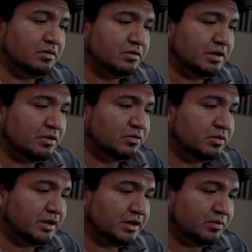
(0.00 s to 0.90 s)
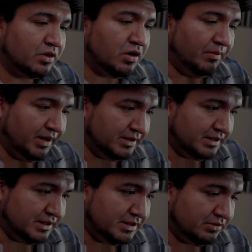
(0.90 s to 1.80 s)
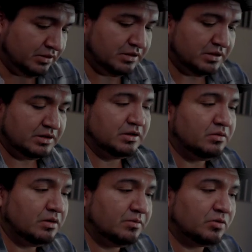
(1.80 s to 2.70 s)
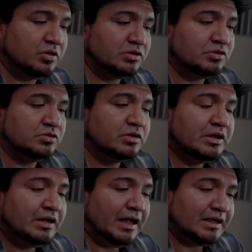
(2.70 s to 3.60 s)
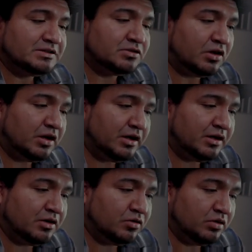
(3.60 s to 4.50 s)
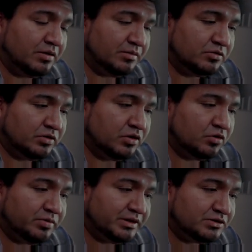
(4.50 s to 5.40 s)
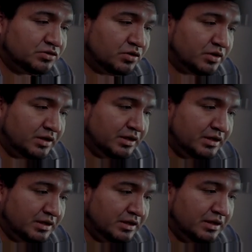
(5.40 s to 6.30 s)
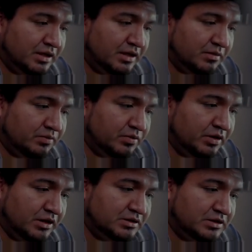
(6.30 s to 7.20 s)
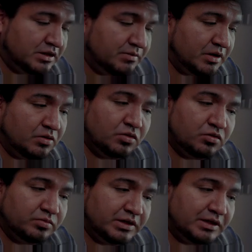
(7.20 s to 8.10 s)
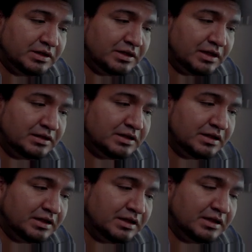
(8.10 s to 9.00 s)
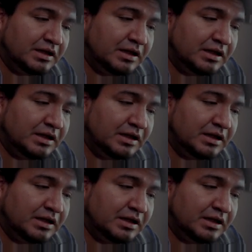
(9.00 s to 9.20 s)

that whole thing that we commented out. I'm going to start, I'm going to do an OB start. I'll put HTML OB get clean.